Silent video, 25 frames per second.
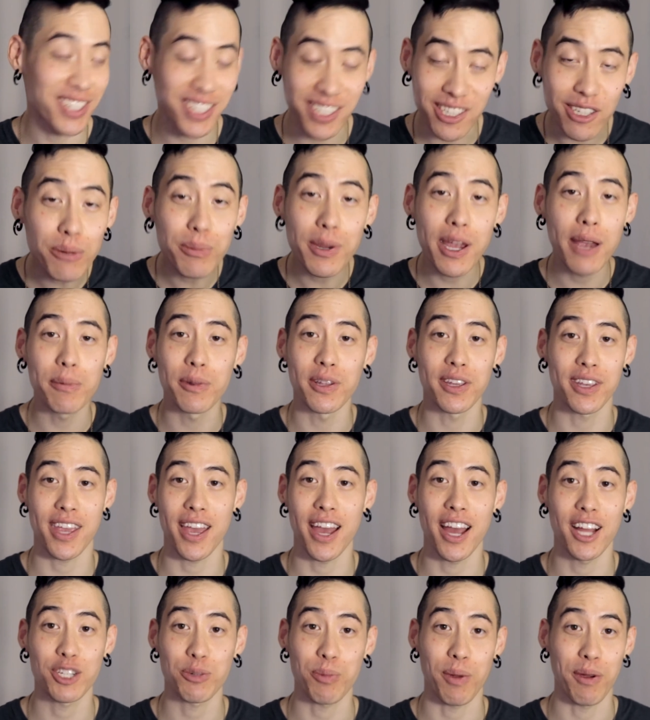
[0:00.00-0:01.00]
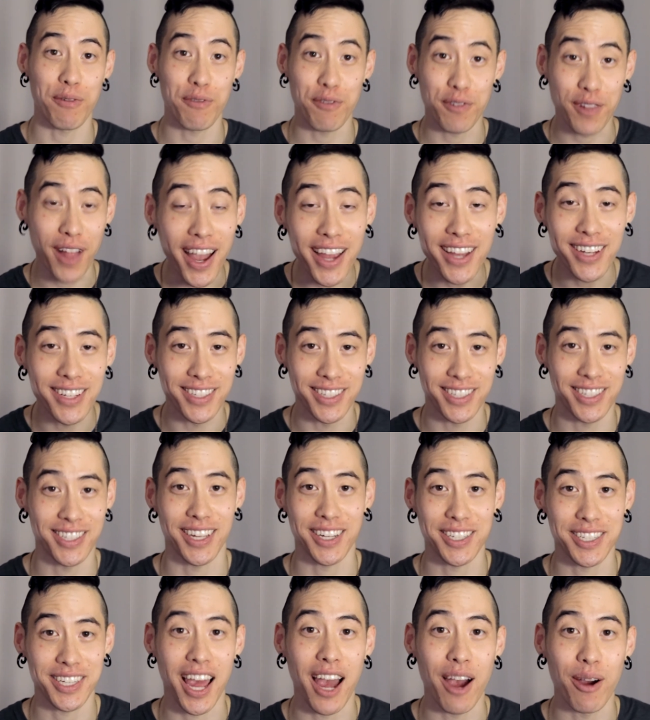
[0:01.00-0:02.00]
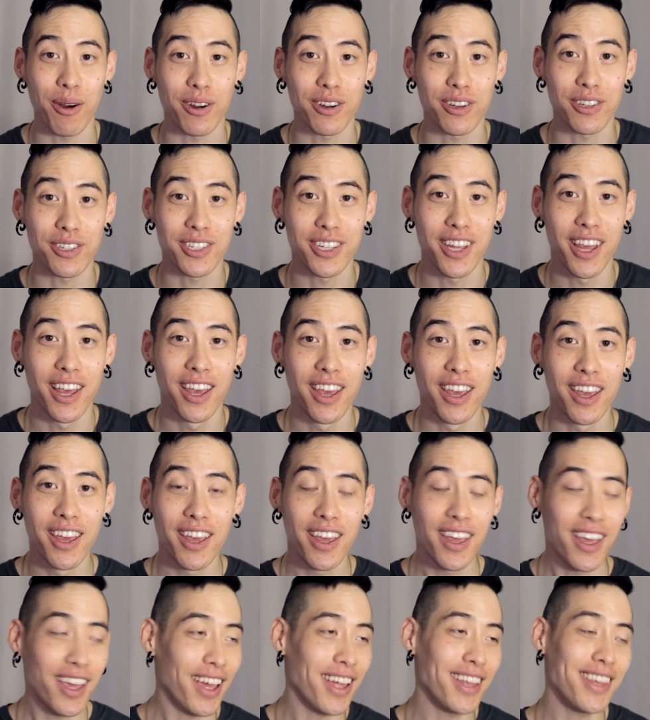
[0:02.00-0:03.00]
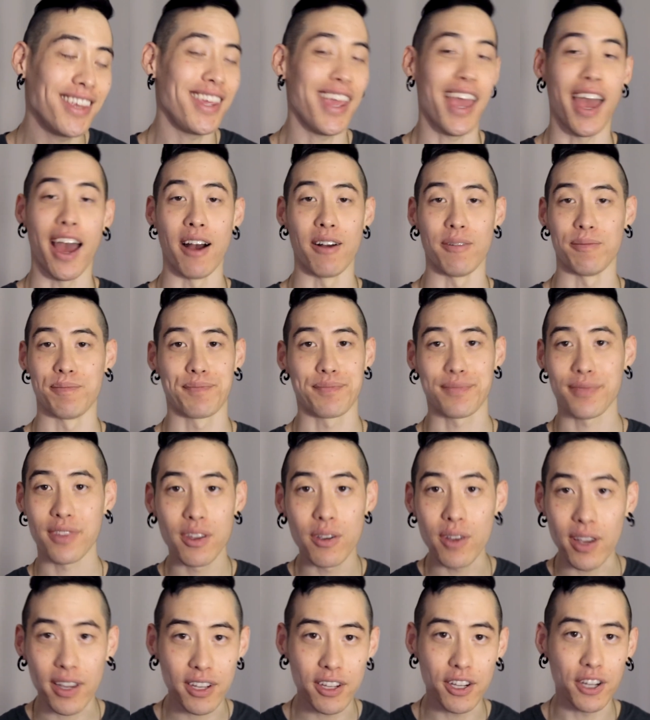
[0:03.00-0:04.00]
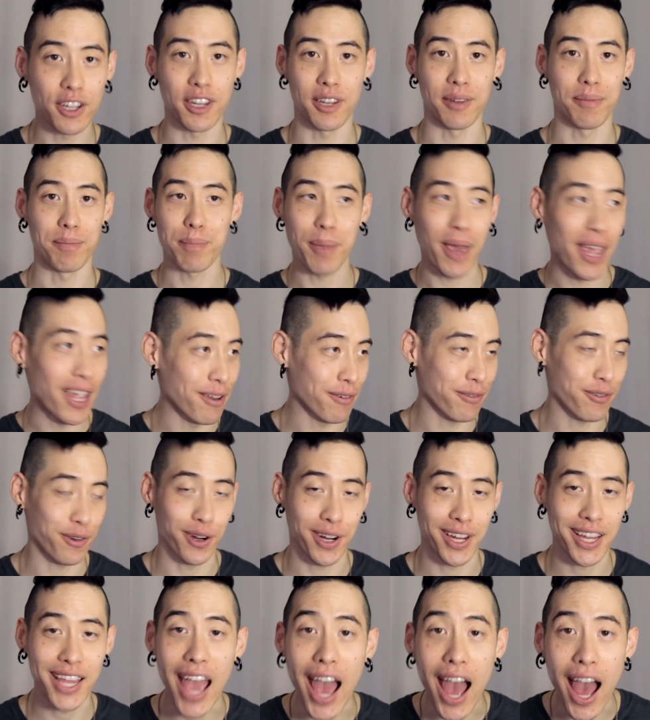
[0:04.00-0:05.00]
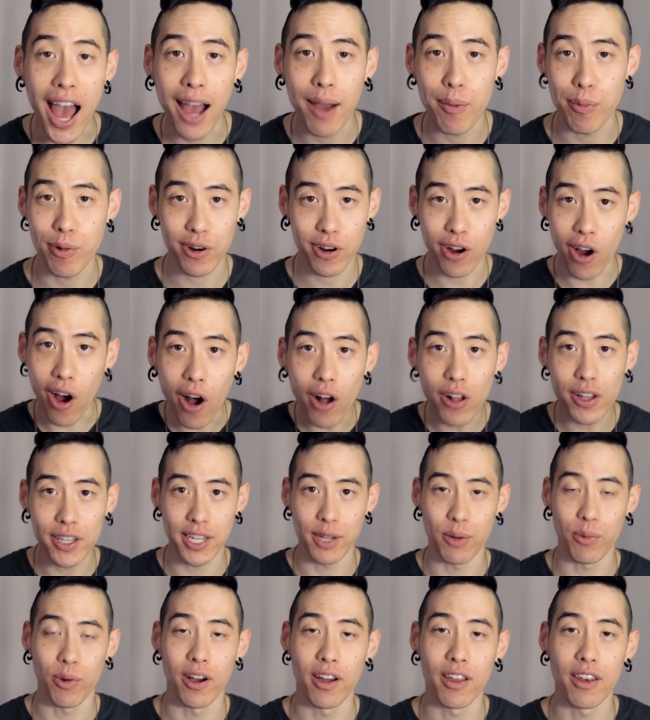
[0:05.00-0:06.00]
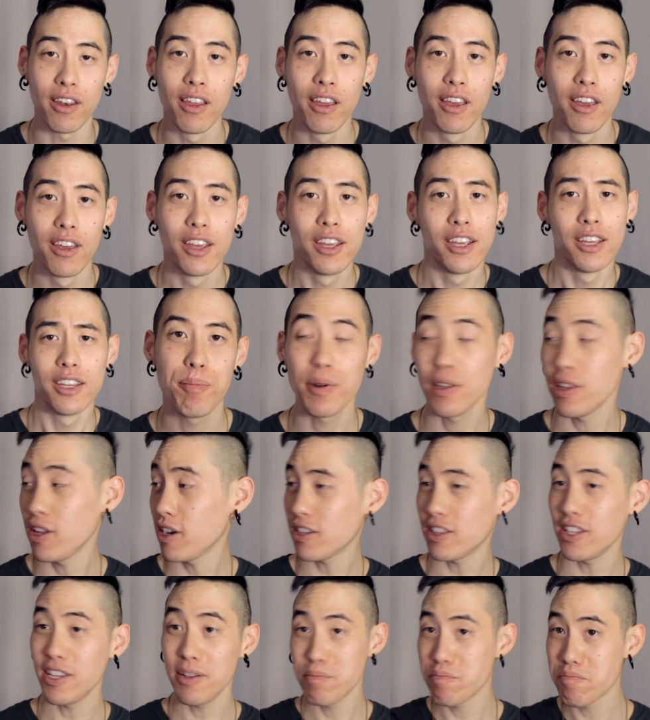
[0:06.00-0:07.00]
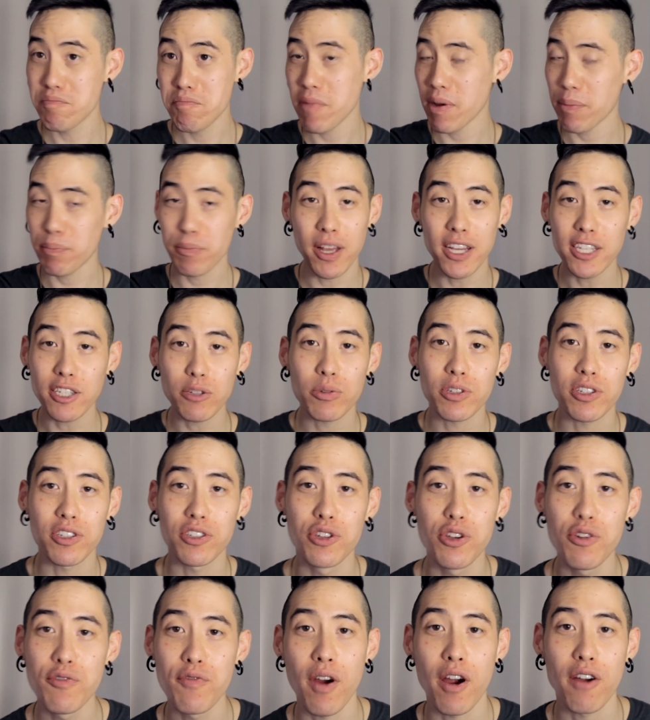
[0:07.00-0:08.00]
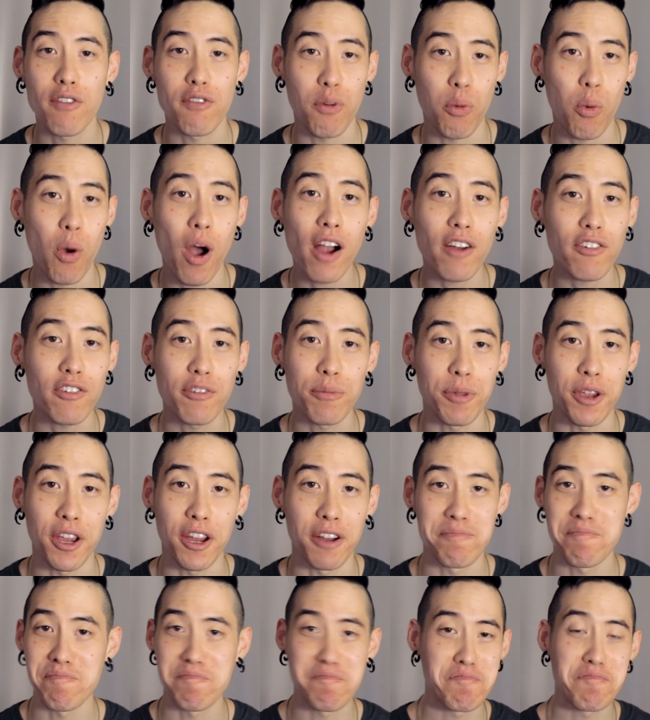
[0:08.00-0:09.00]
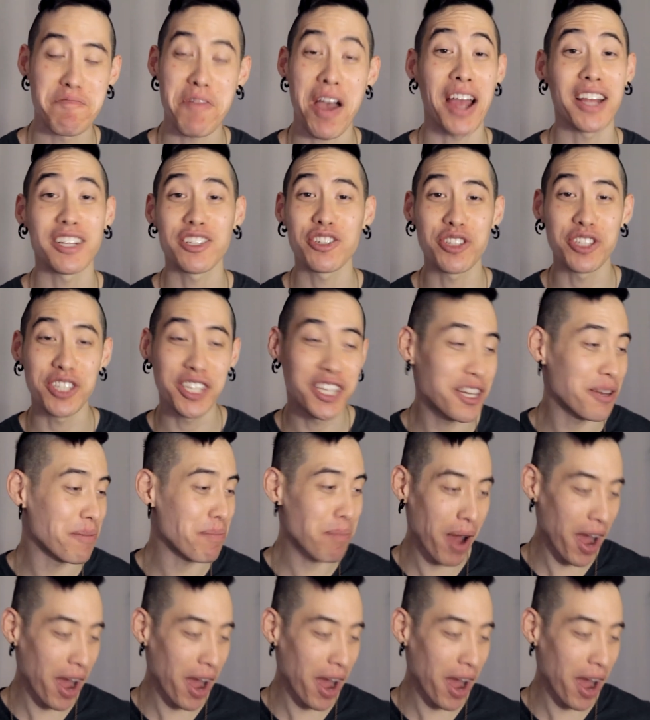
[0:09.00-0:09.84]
I'd still be able to catch my flight in 6 hours. And yeah, I couldn't pay for a cab or call anyone. But luckily, my place wasn't too far of a walk from here. I just needed